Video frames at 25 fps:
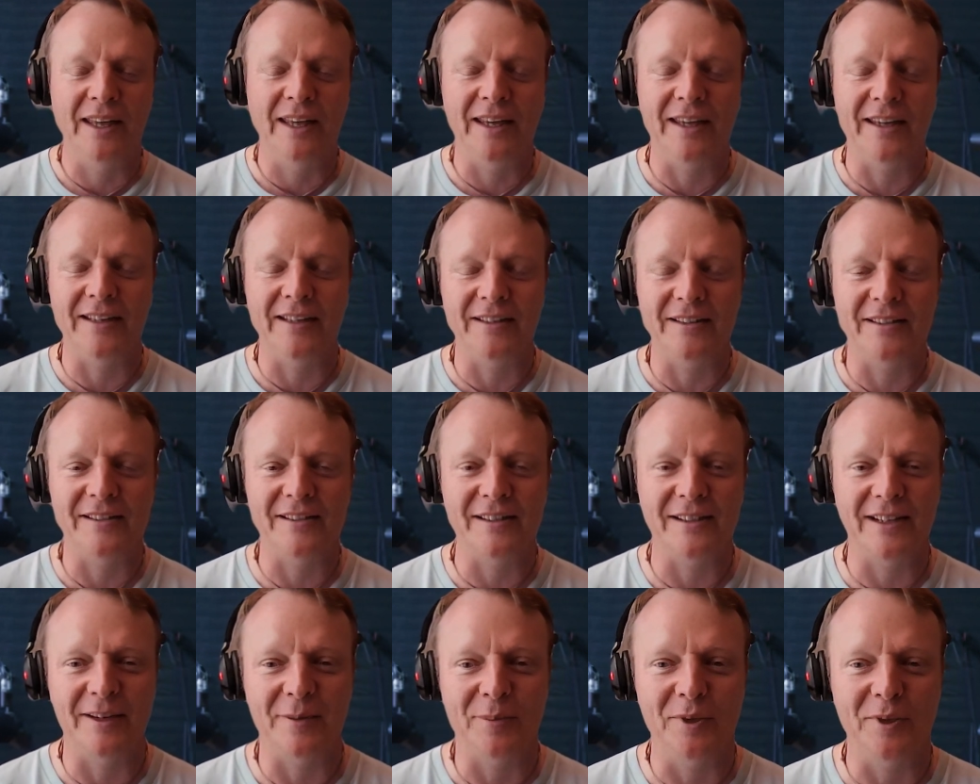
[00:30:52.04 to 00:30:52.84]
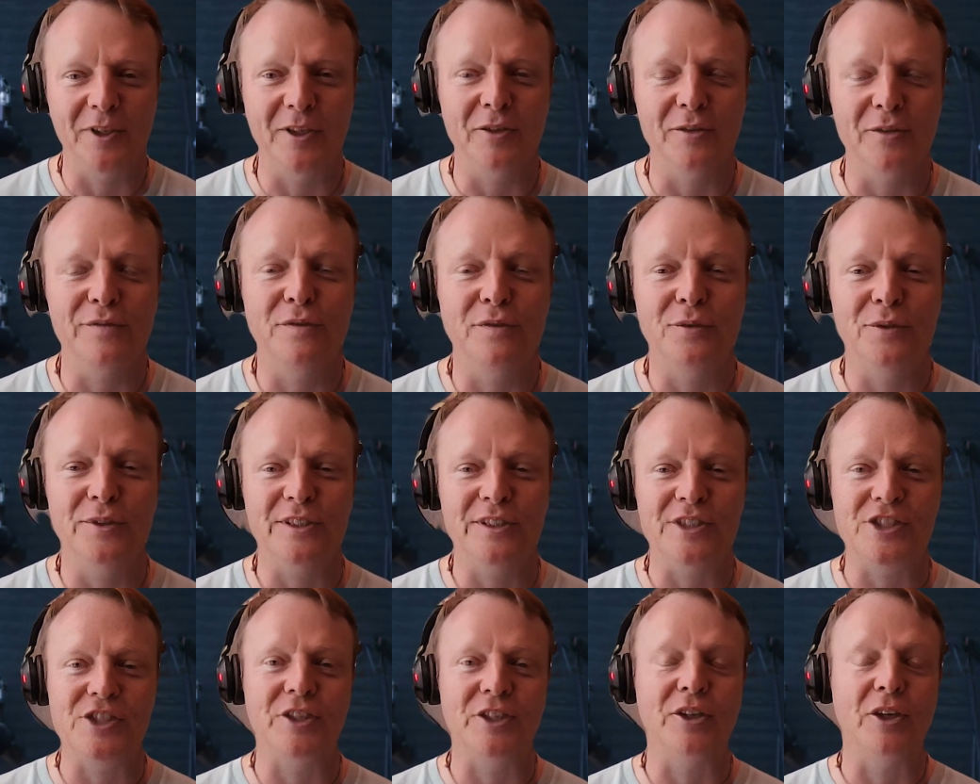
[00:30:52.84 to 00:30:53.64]
and we look
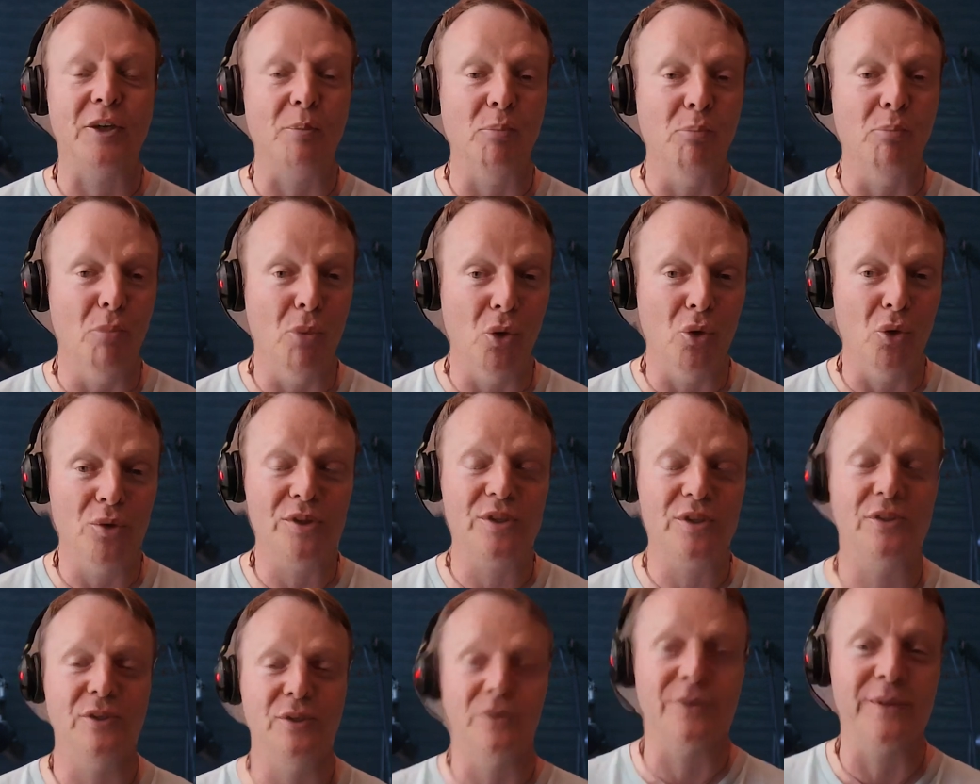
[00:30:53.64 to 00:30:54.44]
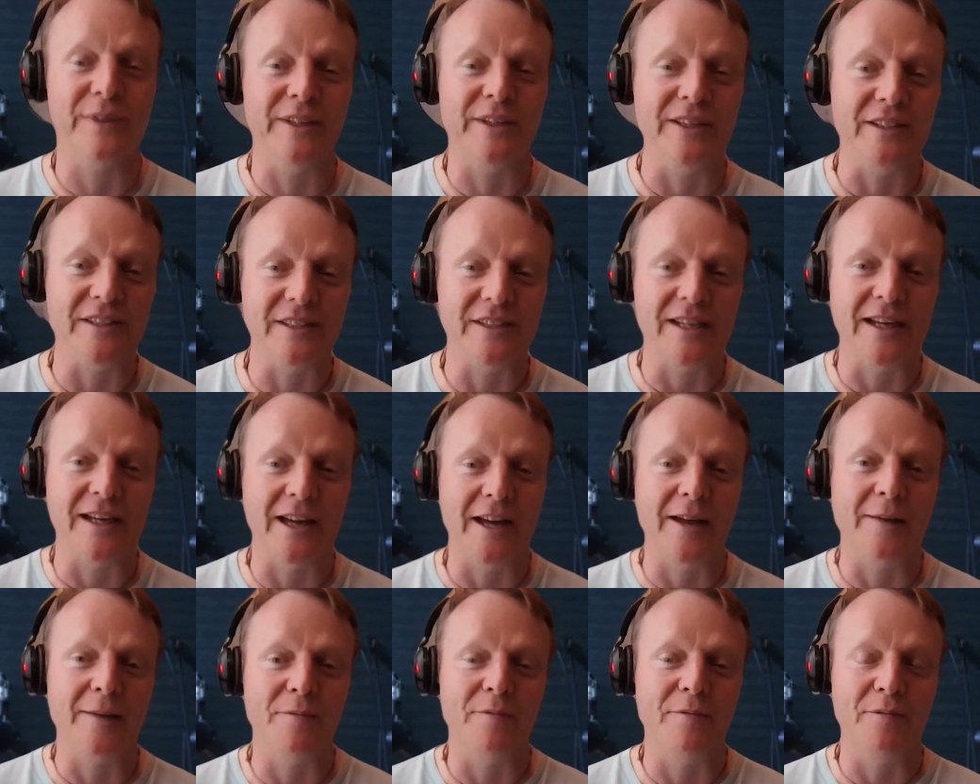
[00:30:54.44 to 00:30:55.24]
forward to sharing more stories
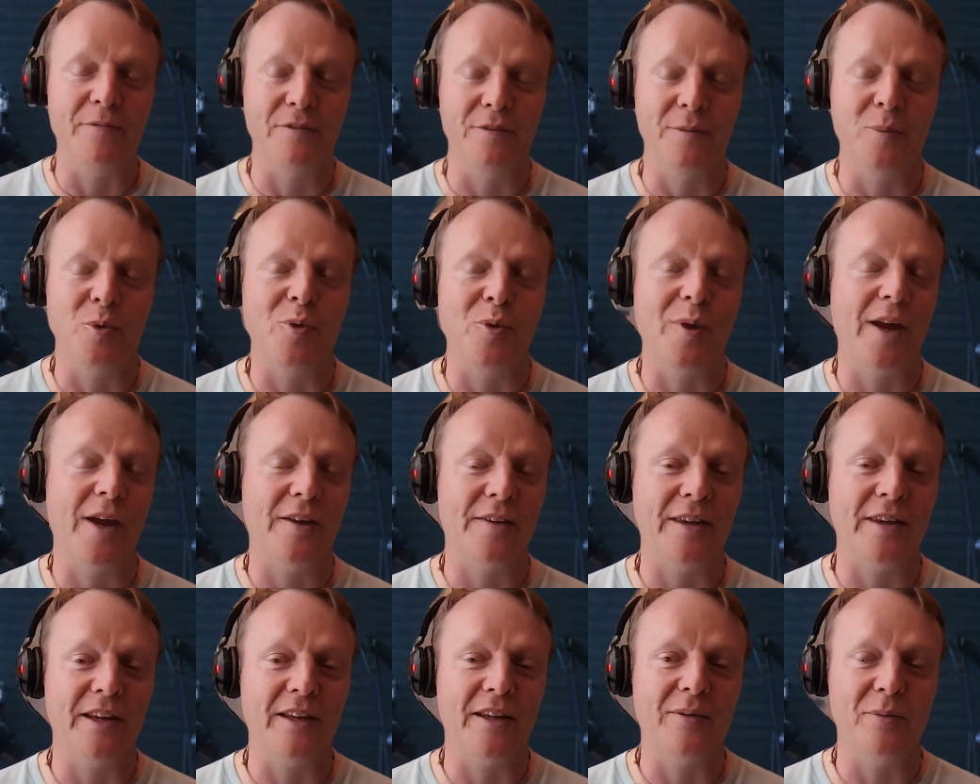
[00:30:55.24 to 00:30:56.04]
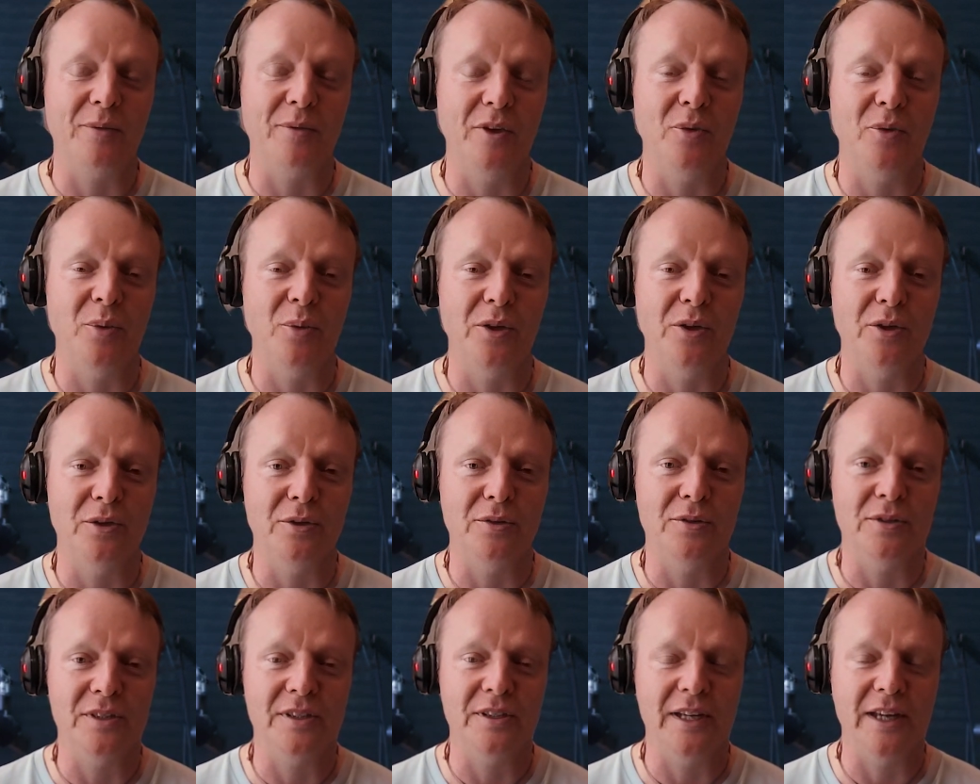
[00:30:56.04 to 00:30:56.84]
from around the
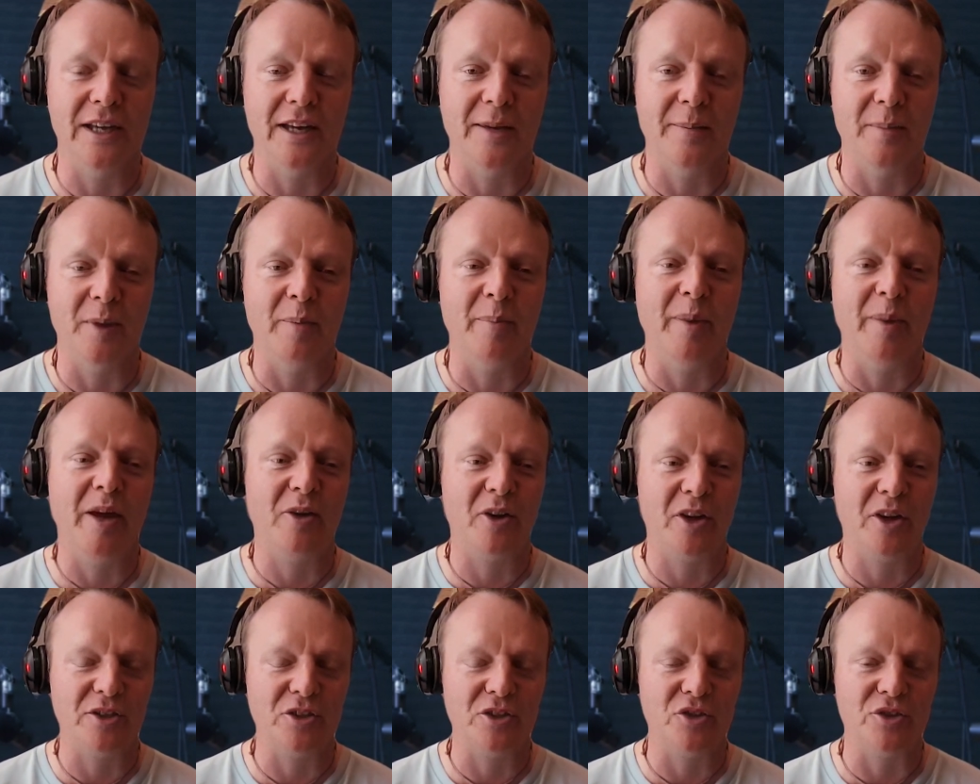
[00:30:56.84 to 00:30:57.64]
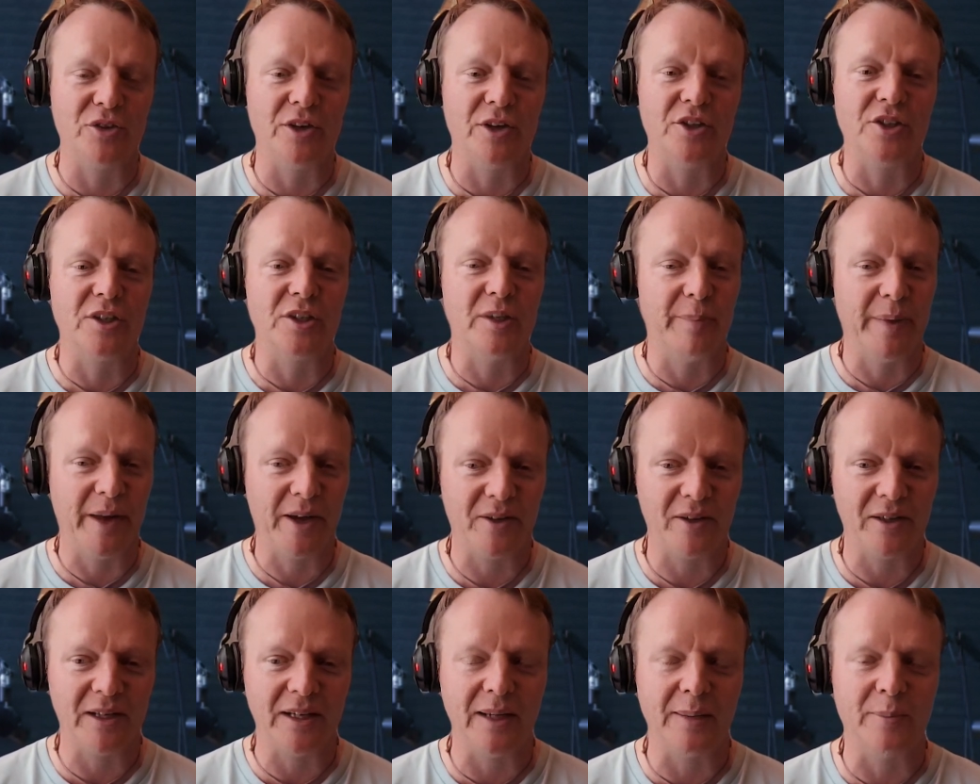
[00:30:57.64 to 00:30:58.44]
world about construction,
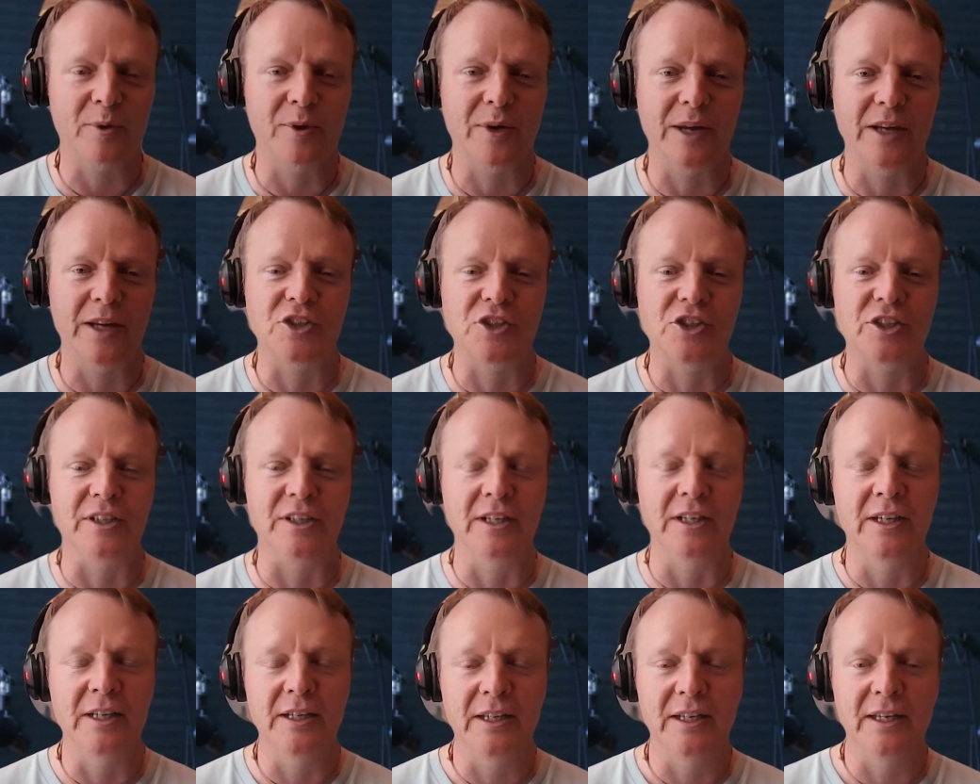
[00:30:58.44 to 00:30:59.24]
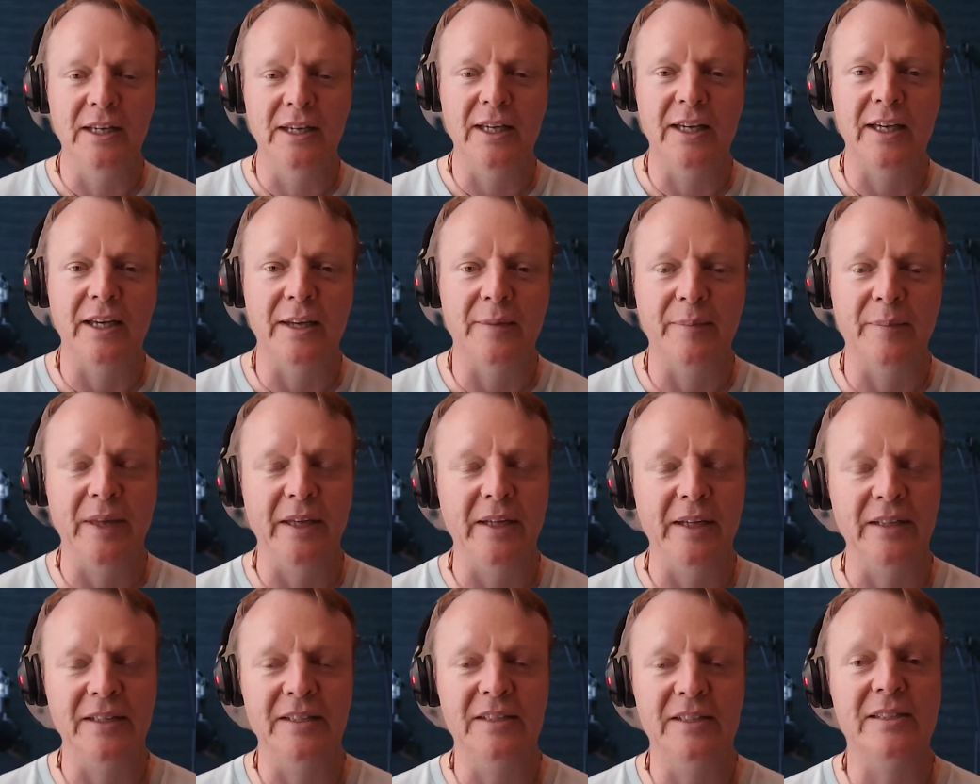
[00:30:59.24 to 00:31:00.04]
about collaboration,
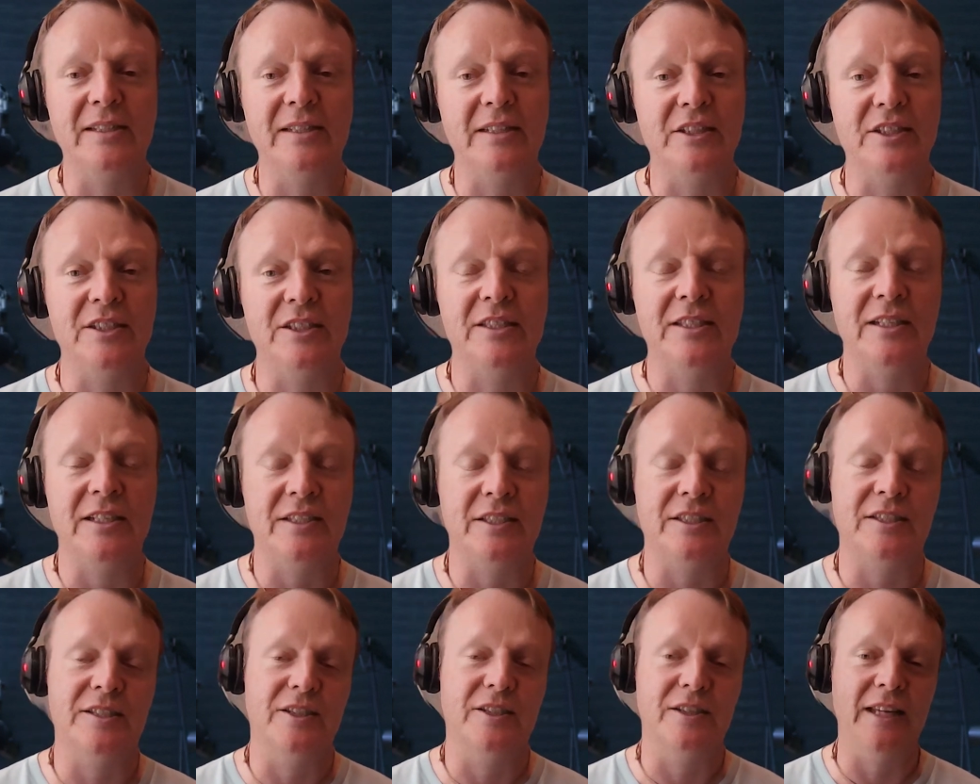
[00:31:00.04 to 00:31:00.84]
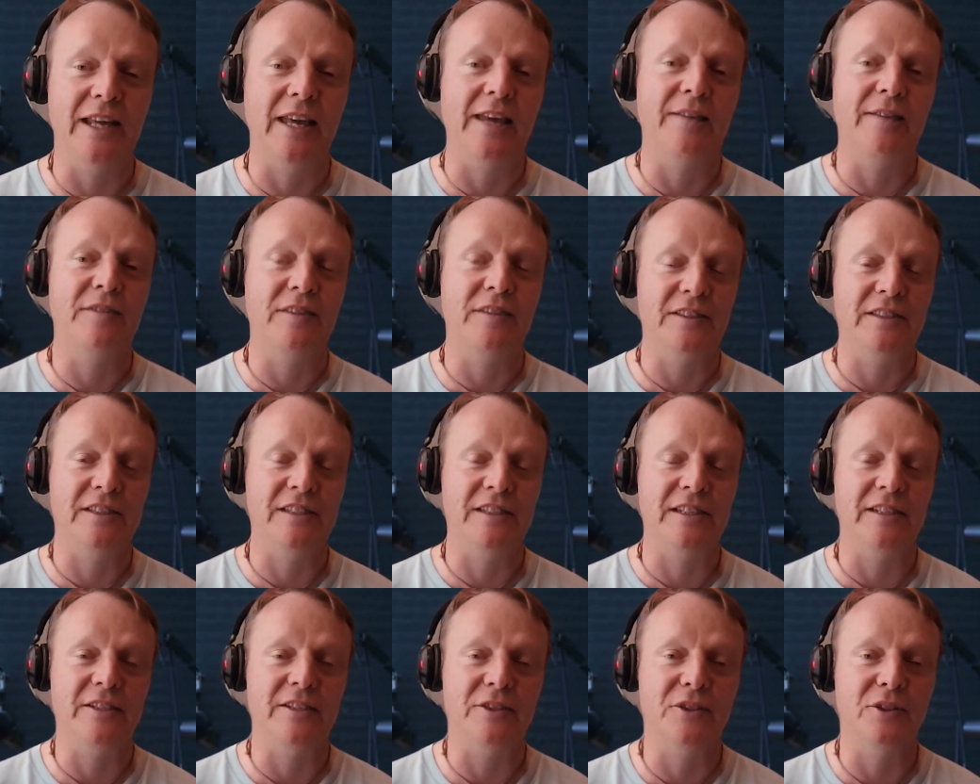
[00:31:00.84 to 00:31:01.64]
and it doesn't just necessarily have to
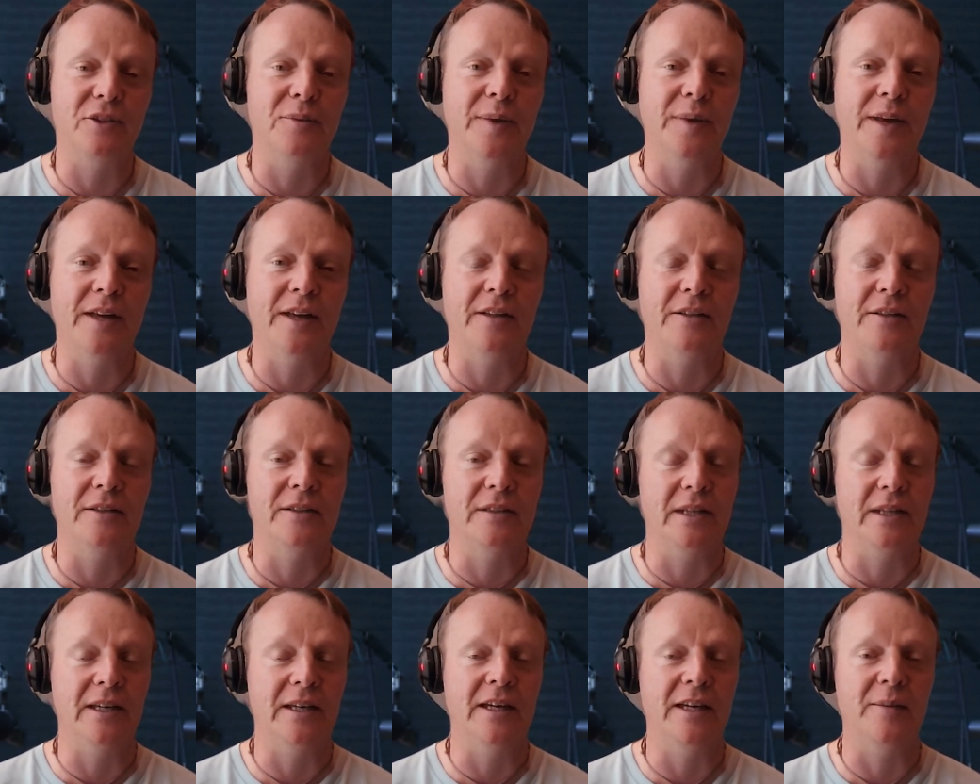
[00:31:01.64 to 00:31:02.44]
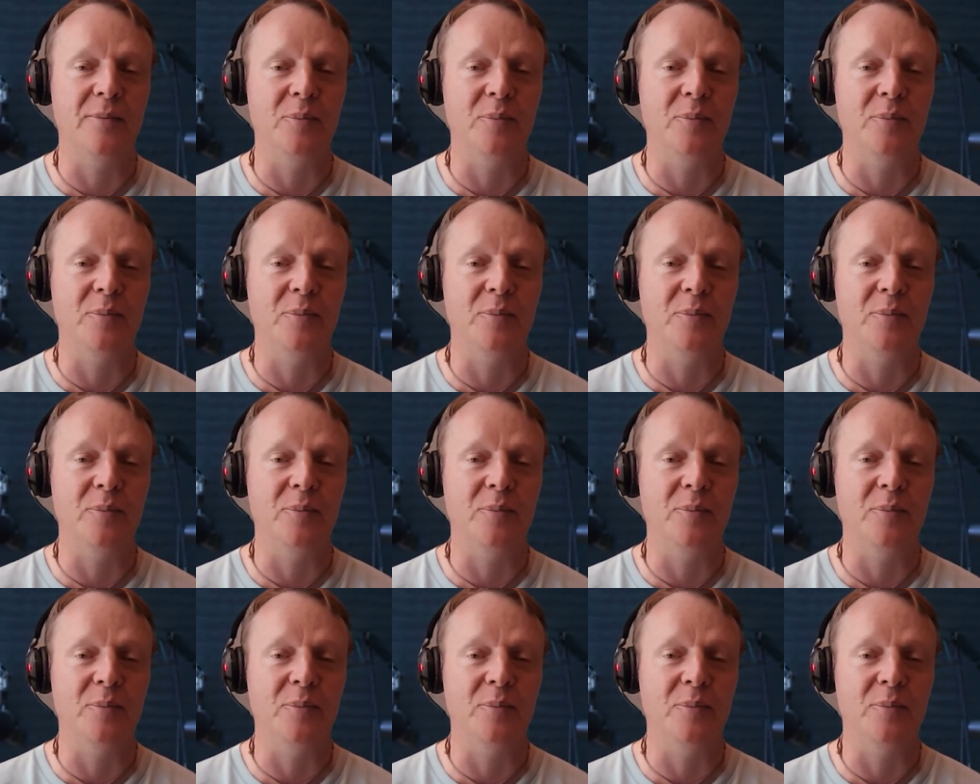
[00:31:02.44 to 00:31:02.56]
center around